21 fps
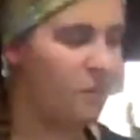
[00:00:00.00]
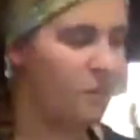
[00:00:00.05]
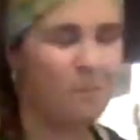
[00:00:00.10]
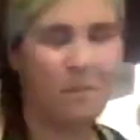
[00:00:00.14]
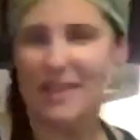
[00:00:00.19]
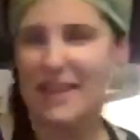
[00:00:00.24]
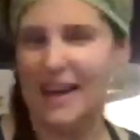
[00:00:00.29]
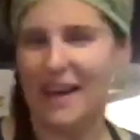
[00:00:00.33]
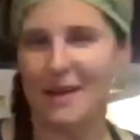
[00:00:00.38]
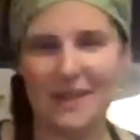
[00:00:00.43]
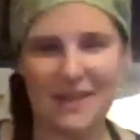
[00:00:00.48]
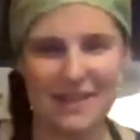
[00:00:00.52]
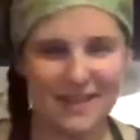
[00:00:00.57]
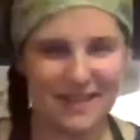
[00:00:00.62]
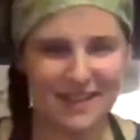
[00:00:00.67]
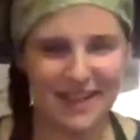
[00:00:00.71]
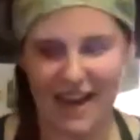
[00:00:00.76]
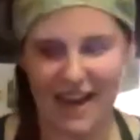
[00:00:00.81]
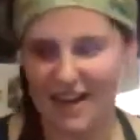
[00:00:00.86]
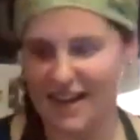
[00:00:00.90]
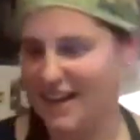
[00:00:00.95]
But that being
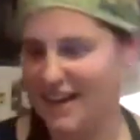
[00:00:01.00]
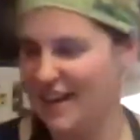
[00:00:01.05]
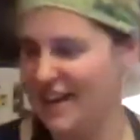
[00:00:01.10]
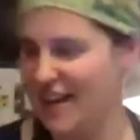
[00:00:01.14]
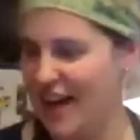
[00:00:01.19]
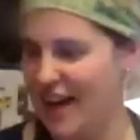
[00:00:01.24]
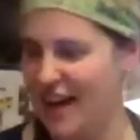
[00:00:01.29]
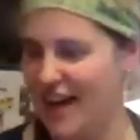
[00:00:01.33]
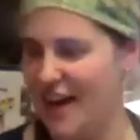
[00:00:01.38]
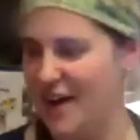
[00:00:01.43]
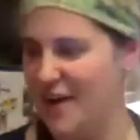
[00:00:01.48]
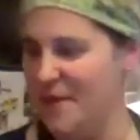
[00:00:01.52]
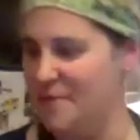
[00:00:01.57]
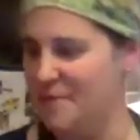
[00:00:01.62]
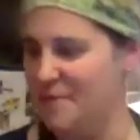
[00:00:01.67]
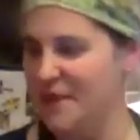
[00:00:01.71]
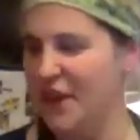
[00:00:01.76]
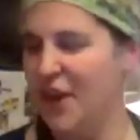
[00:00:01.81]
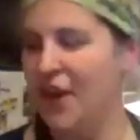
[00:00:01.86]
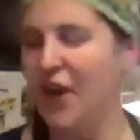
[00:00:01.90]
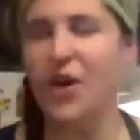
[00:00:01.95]
said,
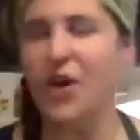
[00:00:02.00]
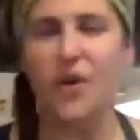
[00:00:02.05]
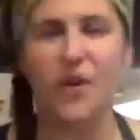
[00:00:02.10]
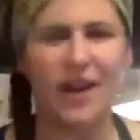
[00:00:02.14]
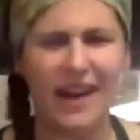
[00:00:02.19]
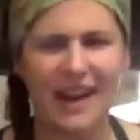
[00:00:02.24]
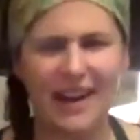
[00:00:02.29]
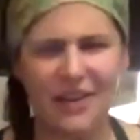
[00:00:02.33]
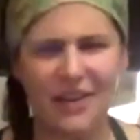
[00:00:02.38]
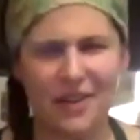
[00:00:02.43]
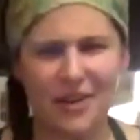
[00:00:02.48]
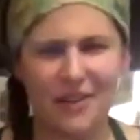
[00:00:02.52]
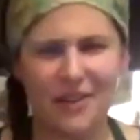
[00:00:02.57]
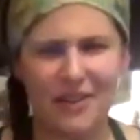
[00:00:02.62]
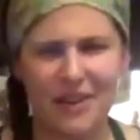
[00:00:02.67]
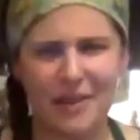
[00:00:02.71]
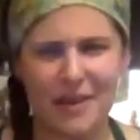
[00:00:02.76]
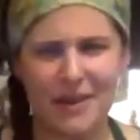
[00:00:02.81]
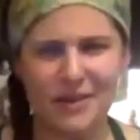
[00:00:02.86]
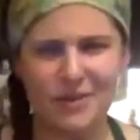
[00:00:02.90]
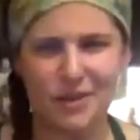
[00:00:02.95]
oh, and I don't know if I
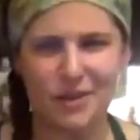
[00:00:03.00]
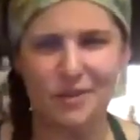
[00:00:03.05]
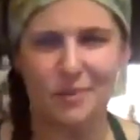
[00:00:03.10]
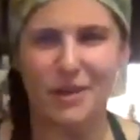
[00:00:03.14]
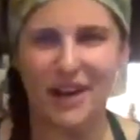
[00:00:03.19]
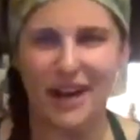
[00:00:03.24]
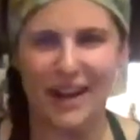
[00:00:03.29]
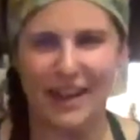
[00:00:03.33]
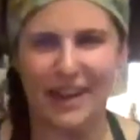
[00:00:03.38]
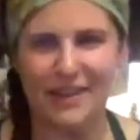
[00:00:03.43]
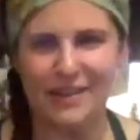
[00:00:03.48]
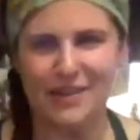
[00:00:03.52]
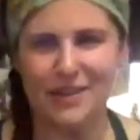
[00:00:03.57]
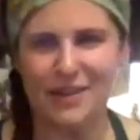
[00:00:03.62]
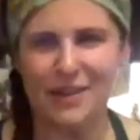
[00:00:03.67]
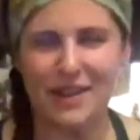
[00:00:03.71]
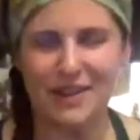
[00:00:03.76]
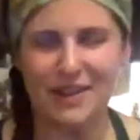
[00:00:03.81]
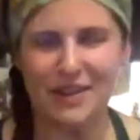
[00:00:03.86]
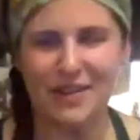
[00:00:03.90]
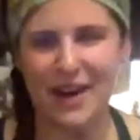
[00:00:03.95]
mentioned, but I also
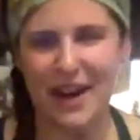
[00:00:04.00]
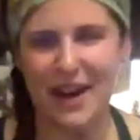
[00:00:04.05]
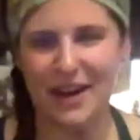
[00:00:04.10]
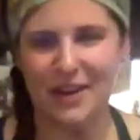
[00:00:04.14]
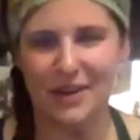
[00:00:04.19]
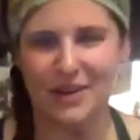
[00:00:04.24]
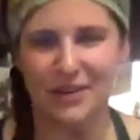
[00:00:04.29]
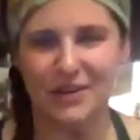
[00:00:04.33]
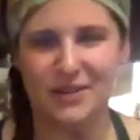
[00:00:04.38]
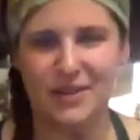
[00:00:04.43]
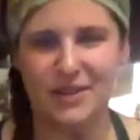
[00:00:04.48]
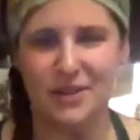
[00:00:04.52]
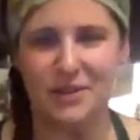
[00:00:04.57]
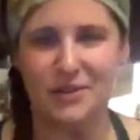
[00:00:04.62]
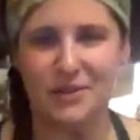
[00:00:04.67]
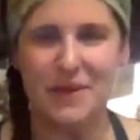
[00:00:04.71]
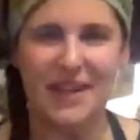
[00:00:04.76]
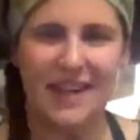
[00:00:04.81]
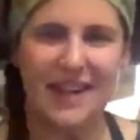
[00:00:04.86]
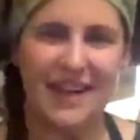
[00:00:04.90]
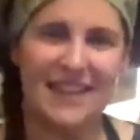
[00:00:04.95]
like the ragu too,
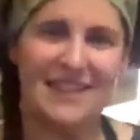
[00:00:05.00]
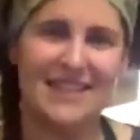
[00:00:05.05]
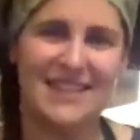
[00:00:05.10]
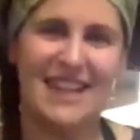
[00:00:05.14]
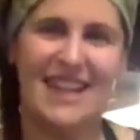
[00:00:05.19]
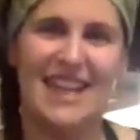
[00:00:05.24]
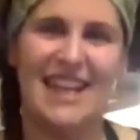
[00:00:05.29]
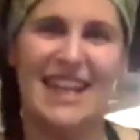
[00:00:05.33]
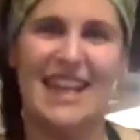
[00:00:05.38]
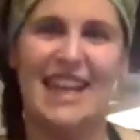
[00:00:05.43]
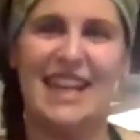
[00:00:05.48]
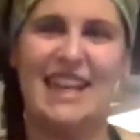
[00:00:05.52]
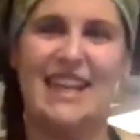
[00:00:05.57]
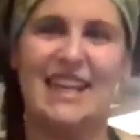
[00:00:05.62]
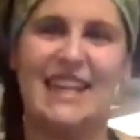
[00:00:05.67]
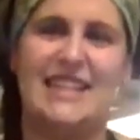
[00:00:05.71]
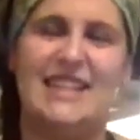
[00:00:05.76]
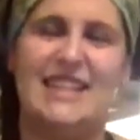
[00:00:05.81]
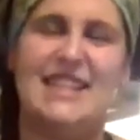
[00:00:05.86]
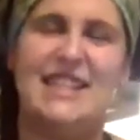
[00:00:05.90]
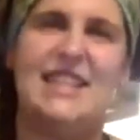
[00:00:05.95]
because
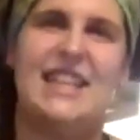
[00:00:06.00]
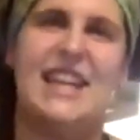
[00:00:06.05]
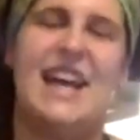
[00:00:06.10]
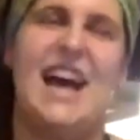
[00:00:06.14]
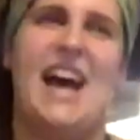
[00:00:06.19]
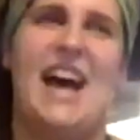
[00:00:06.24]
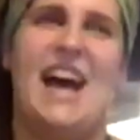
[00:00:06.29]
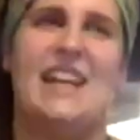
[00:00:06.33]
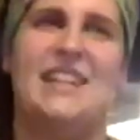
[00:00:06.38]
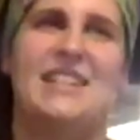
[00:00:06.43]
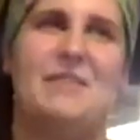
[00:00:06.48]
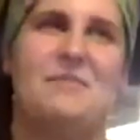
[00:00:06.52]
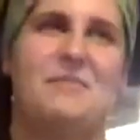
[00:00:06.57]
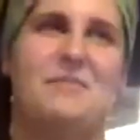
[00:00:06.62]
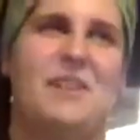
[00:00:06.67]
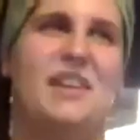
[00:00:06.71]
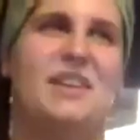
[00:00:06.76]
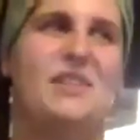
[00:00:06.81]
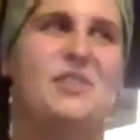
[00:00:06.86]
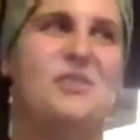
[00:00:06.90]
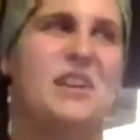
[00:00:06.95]
it's something
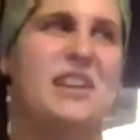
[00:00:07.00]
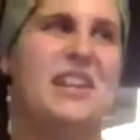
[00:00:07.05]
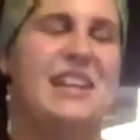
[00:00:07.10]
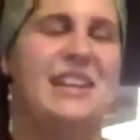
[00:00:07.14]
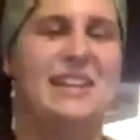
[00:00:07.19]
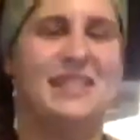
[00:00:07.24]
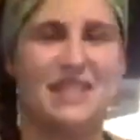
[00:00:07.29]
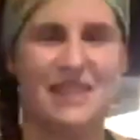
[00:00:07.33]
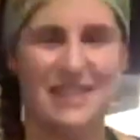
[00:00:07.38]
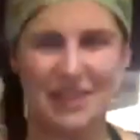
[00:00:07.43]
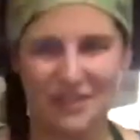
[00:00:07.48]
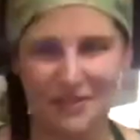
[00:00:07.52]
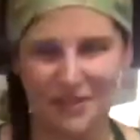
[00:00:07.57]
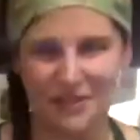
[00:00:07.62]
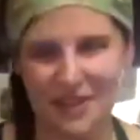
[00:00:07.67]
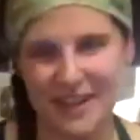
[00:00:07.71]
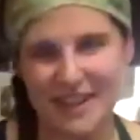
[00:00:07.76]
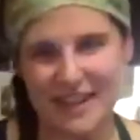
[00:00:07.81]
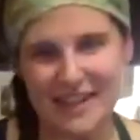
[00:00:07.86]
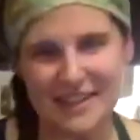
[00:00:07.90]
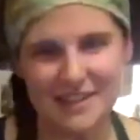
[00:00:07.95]
that you can easily
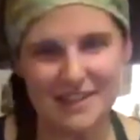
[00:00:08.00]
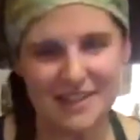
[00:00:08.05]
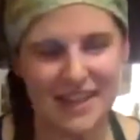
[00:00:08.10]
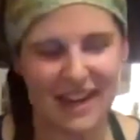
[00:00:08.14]
freeze.